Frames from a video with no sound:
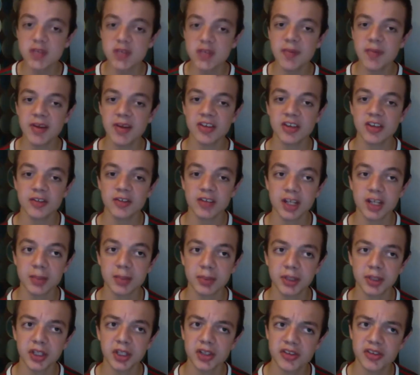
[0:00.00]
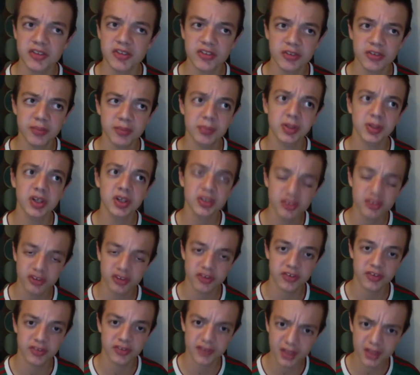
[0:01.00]
massively, because
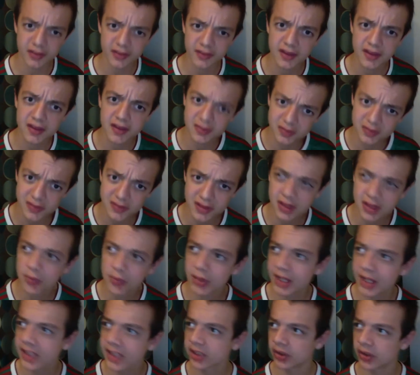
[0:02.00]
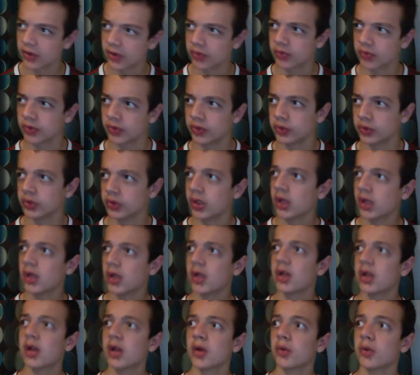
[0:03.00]
then the away goals rule
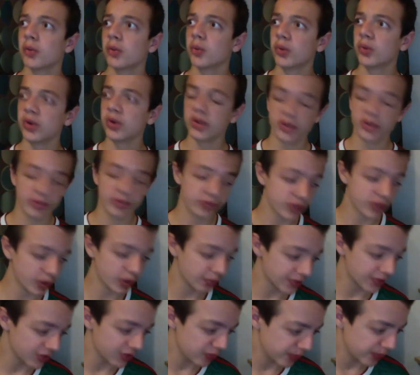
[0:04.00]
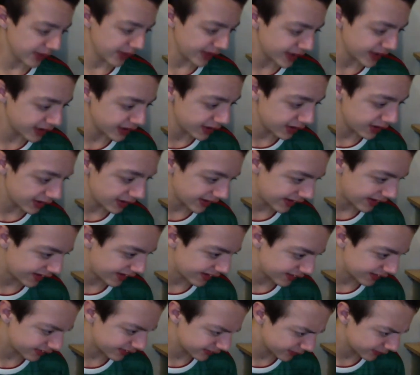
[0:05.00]
would have come into play
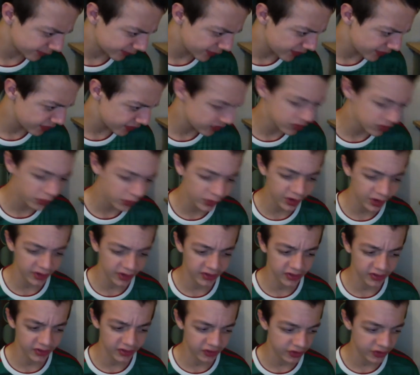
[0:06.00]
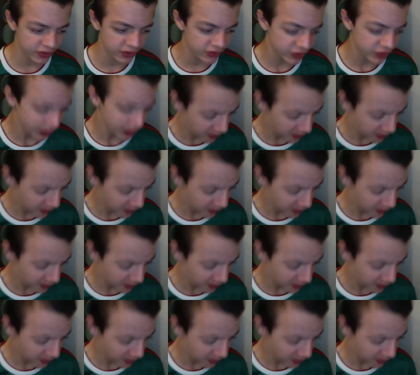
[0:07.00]
with the scoreline at 2-2.